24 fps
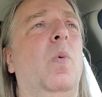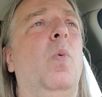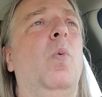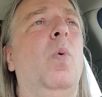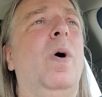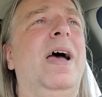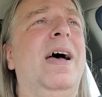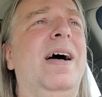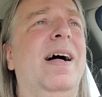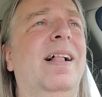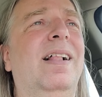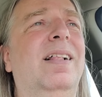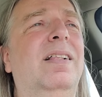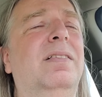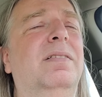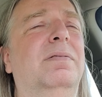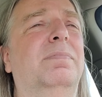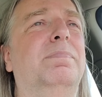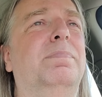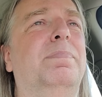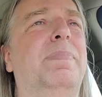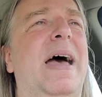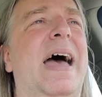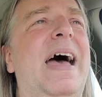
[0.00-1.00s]

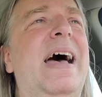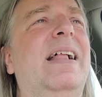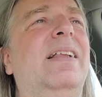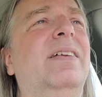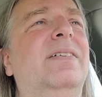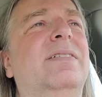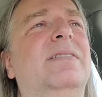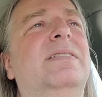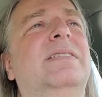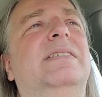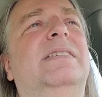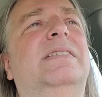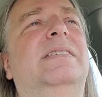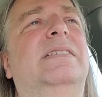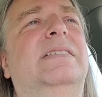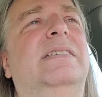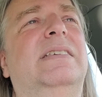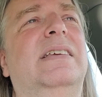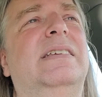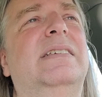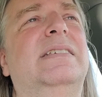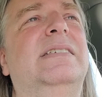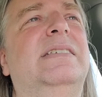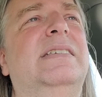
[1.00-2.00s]

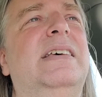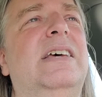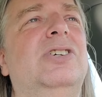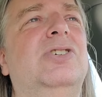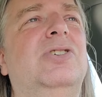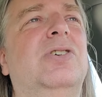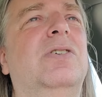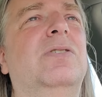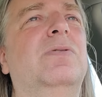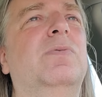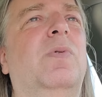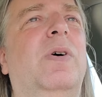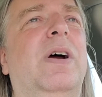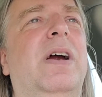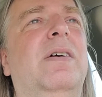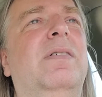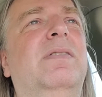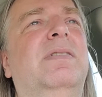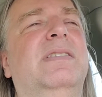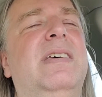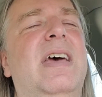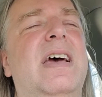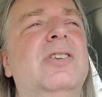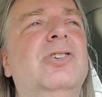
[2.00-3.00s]
well-balanced session
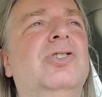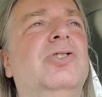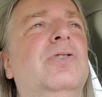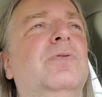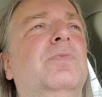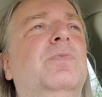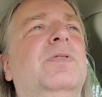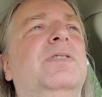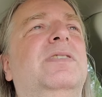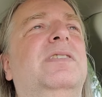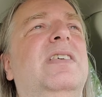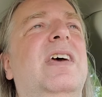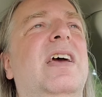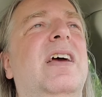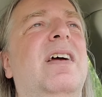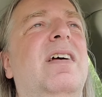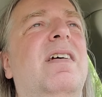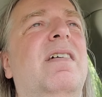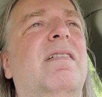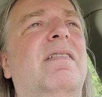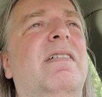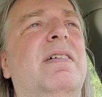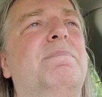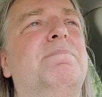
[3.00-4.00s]
where tension was
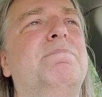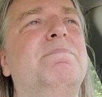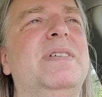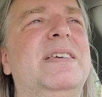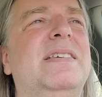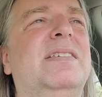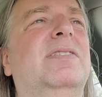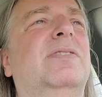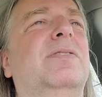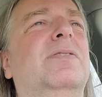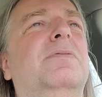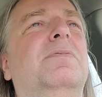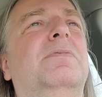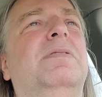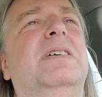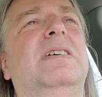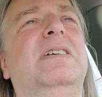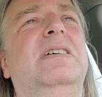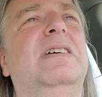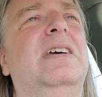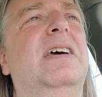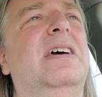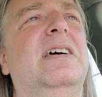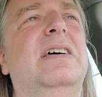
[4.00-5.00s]
there, and
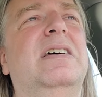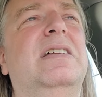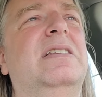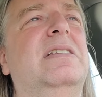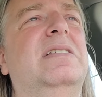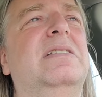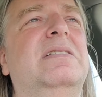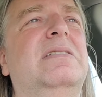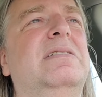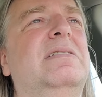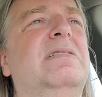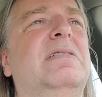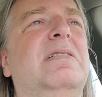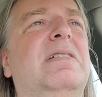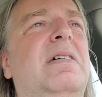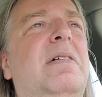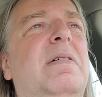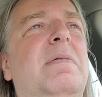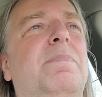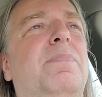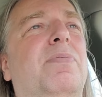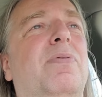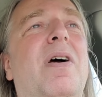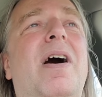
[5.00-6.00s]
mystery, and
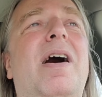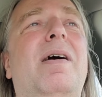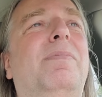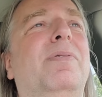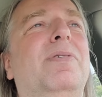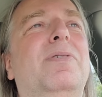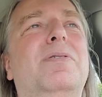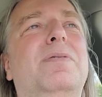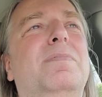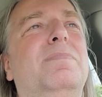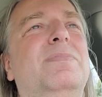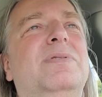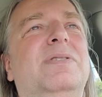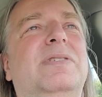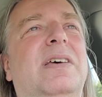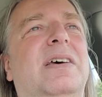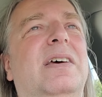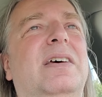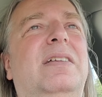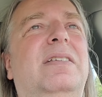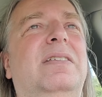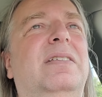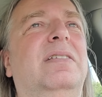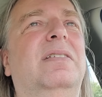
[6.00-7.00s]
problems,
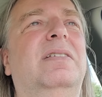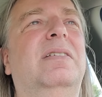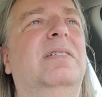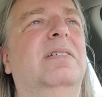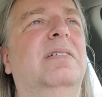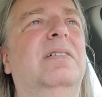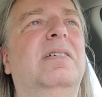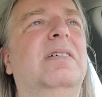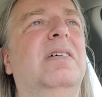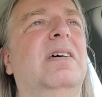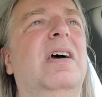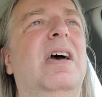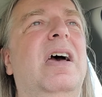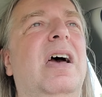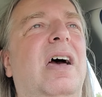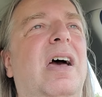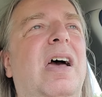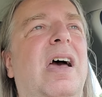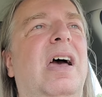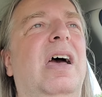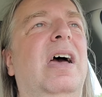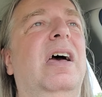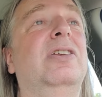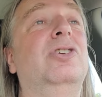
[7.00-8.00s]
and
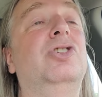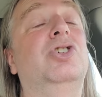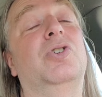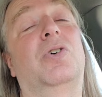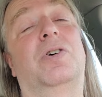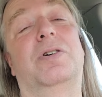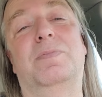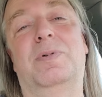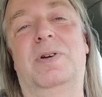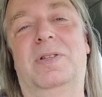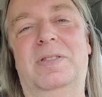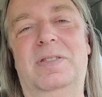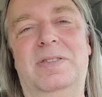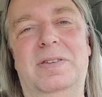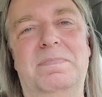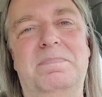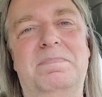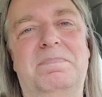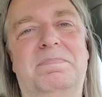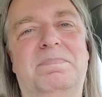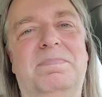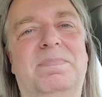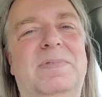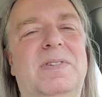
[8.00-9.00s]
enjoyment.
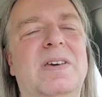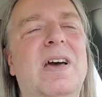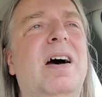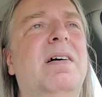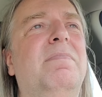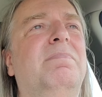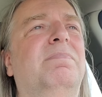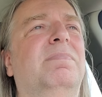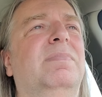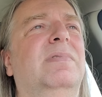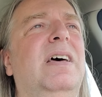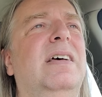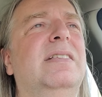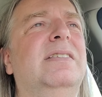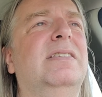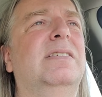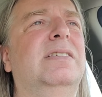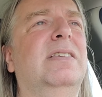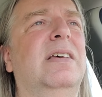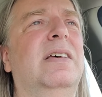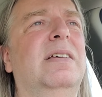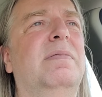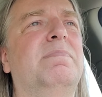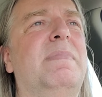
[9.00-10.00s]
Yeah,
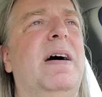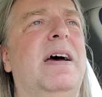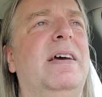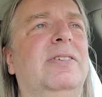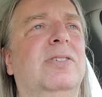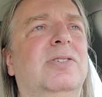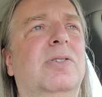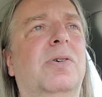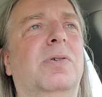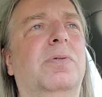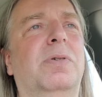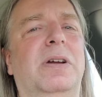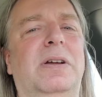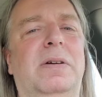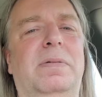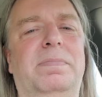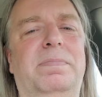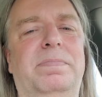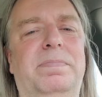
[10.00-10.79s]
that's my story.